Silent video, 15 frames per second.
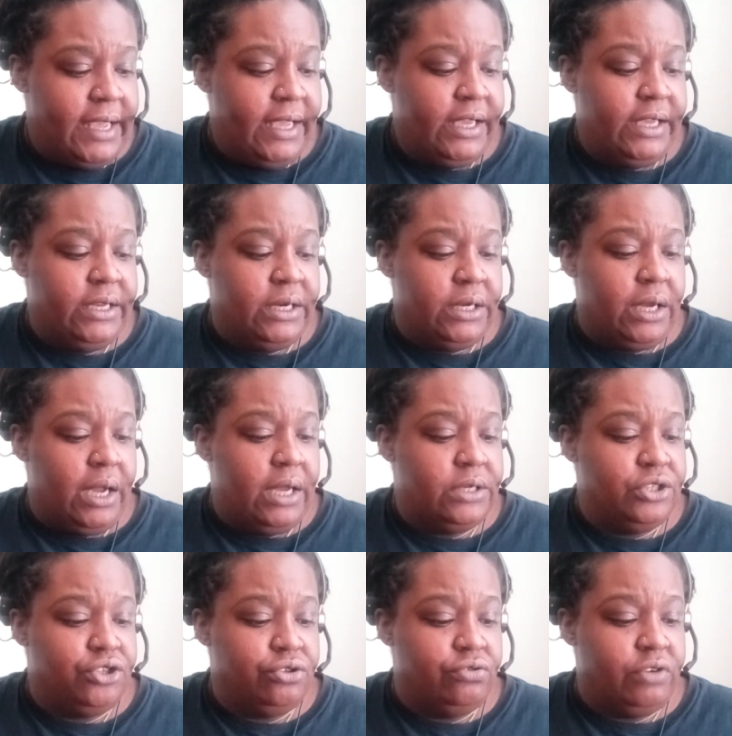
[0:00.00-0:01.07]
He done
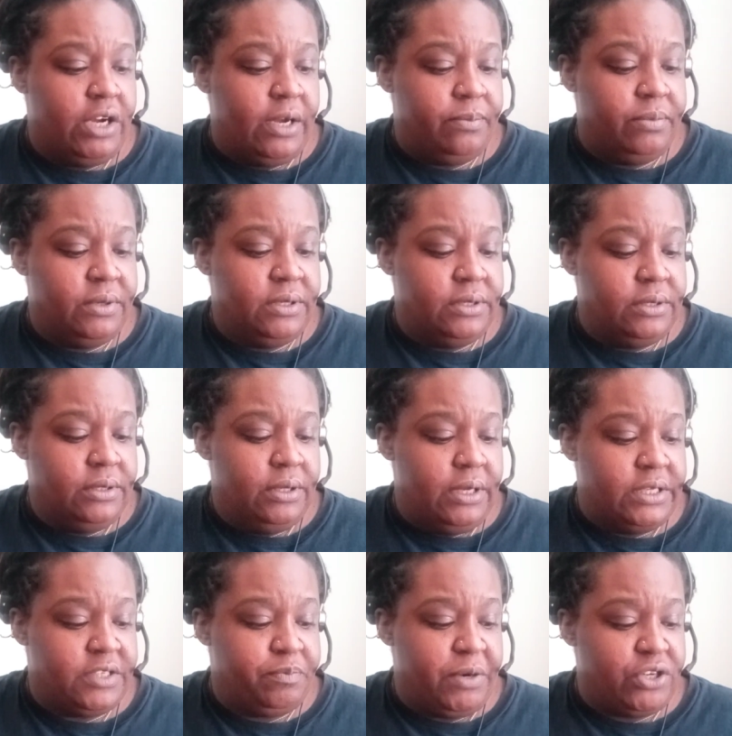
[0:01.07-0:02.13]
conjure up
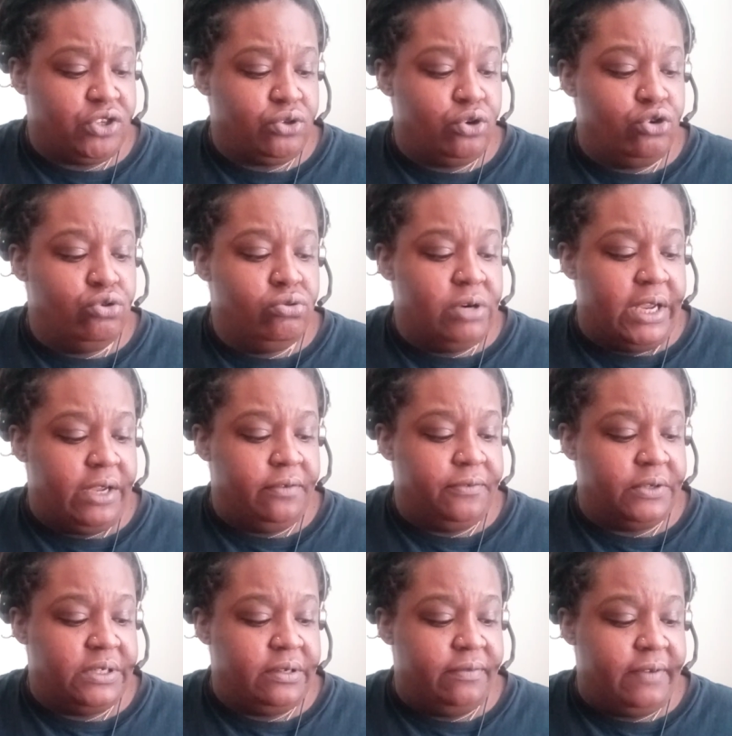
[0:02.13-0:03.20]
a special Kool-Aid
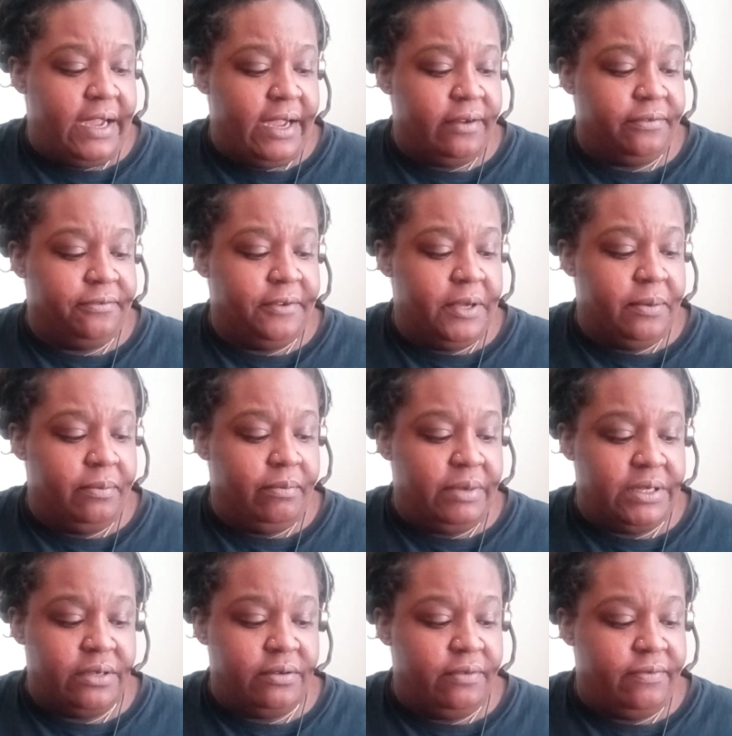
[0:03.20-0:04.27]
for the divine femme,
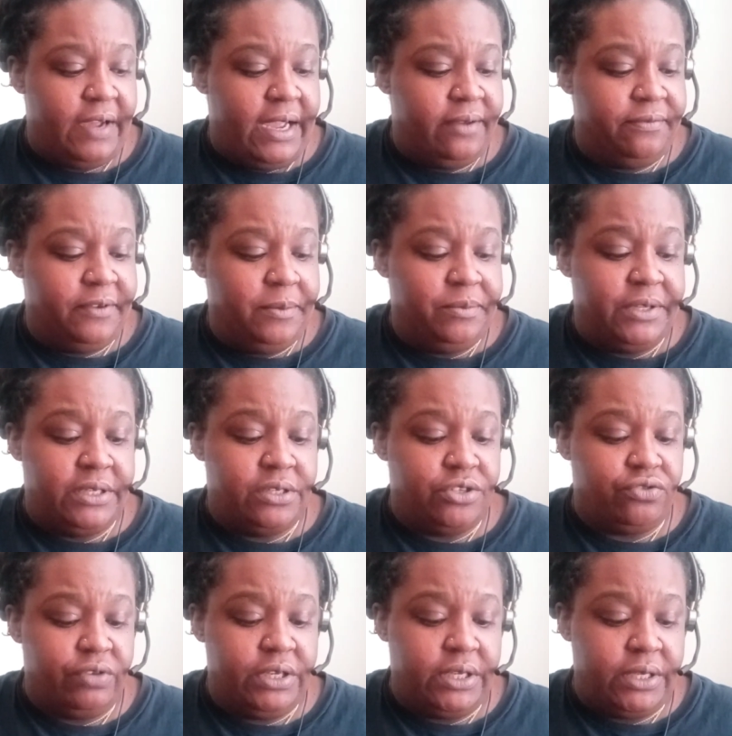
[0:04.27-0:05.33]
but the divine femme didn't
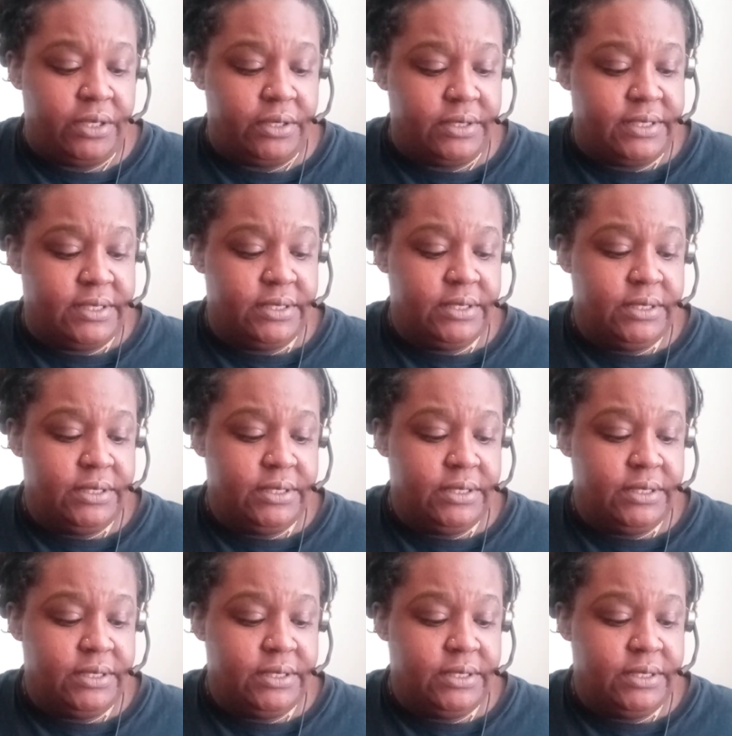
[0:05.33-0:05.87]
drink it.